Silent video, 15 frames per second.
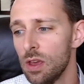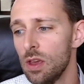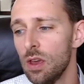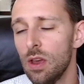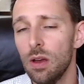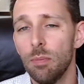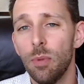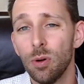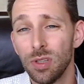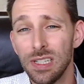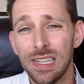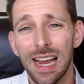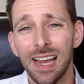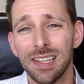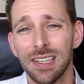
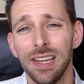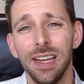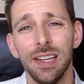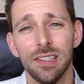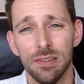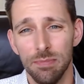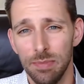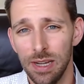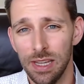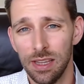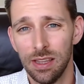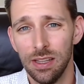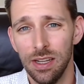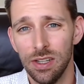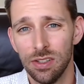Multitasking is a myth,
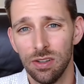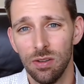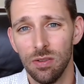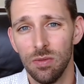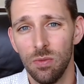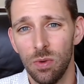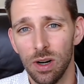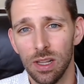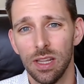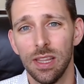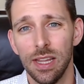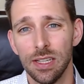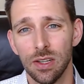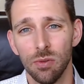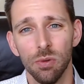and so one of the
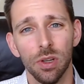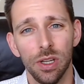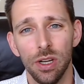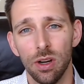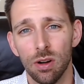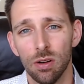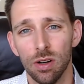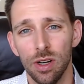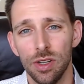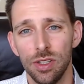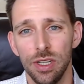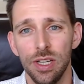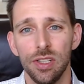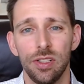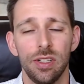things I really encourage
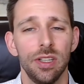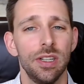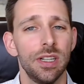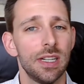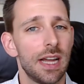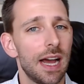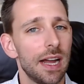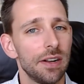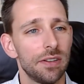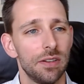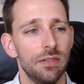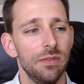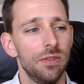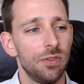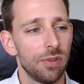is to not
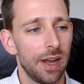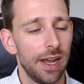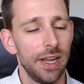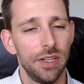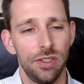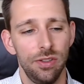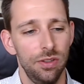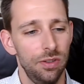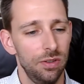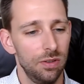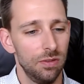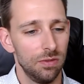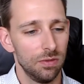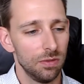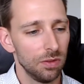try
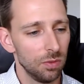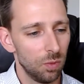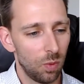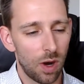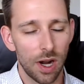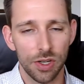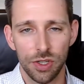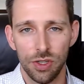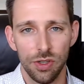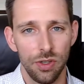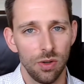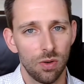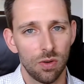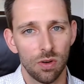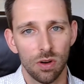to watch
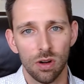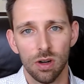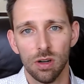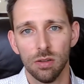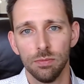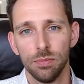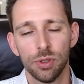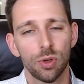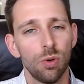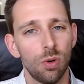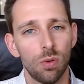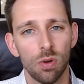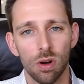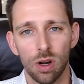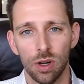your
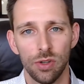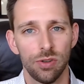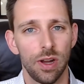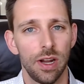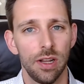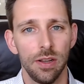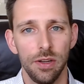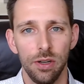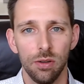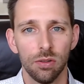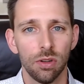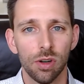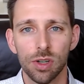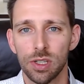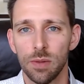schoolwork or try to
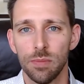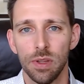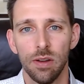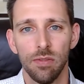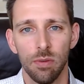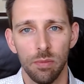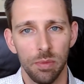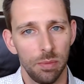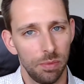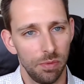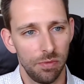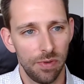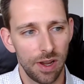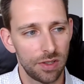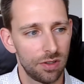learn something from a
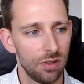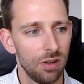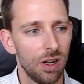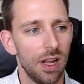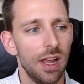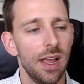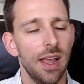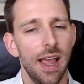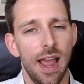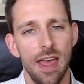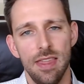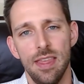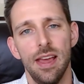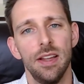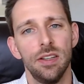professor and
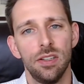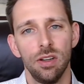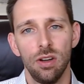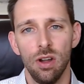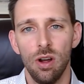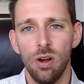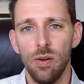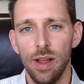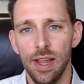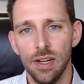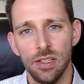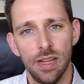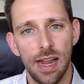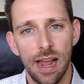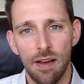then to go and
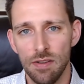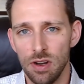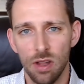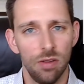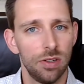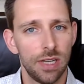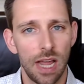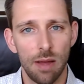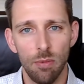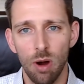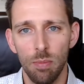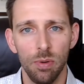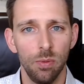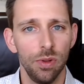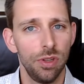to have another tab
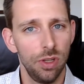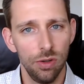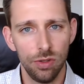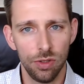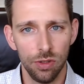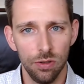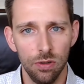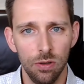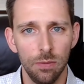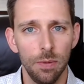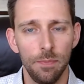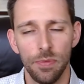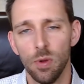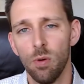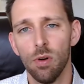open with YouTube
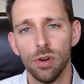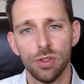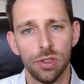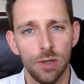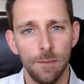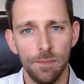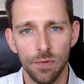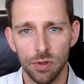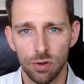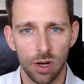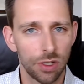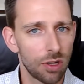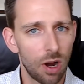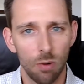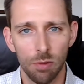or to try to
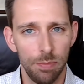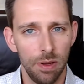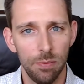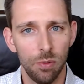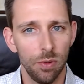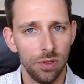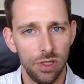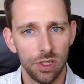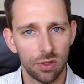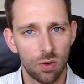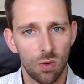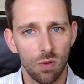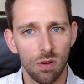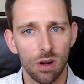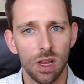talk with people with
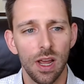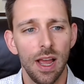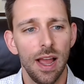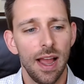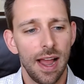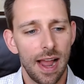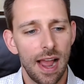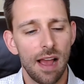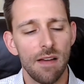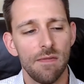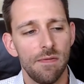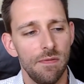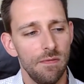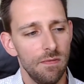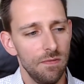Discord. Have
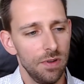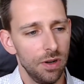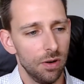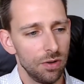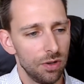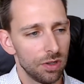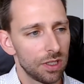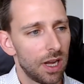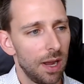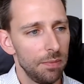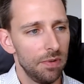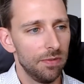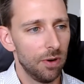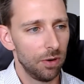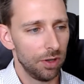your time
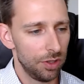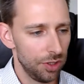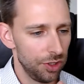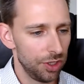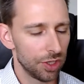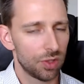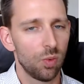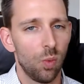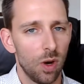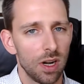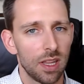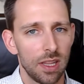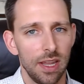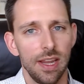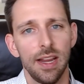devoted to just one
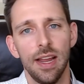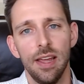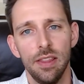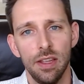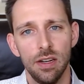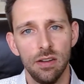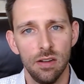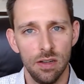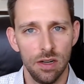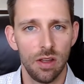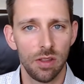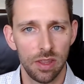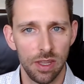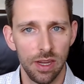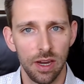thing and then another
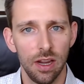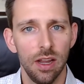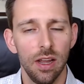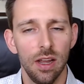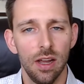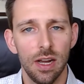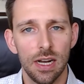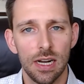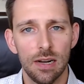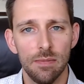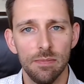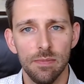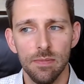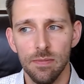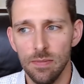thing,
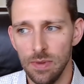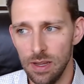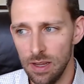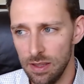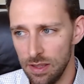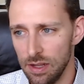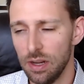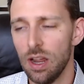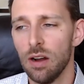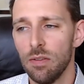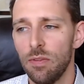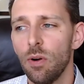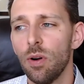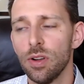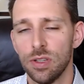and then kind of
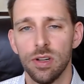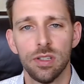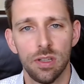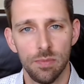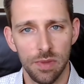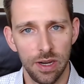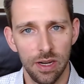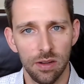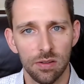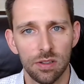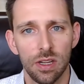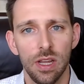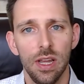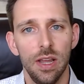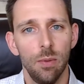focus on something else.
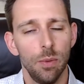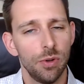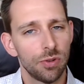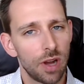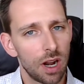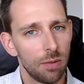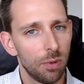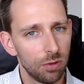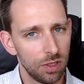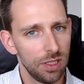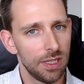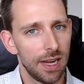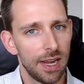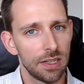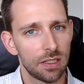When we try to
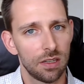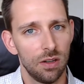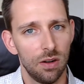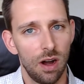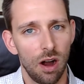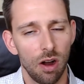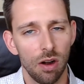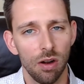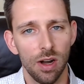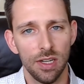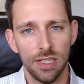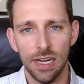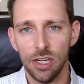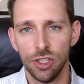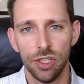multitask, our
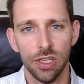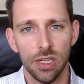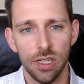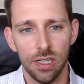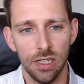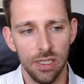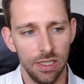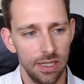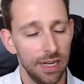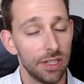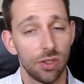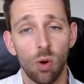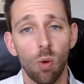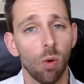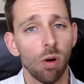attention, it gets
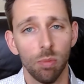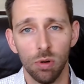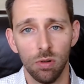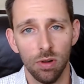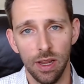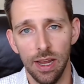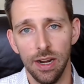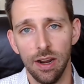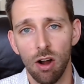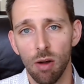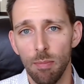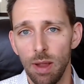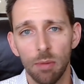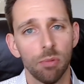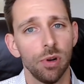horrible and our
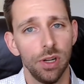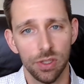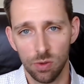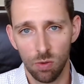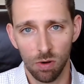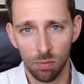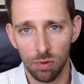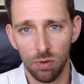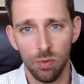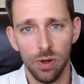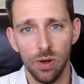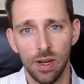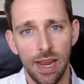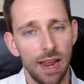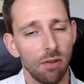memory is horrible. We
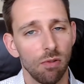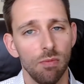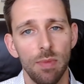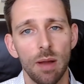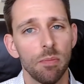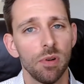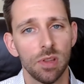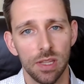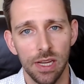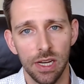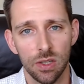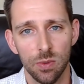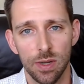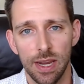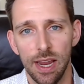can't remember things.
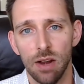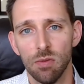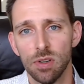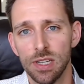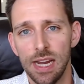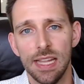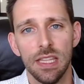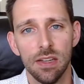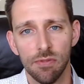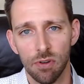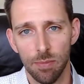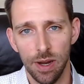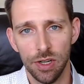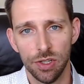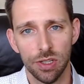We can't retain the
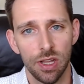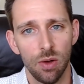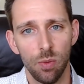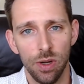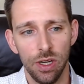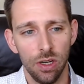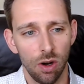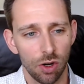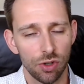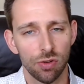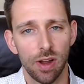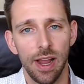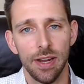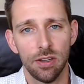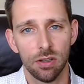information that we are
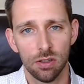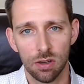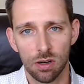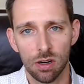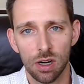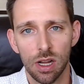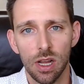trying to learn.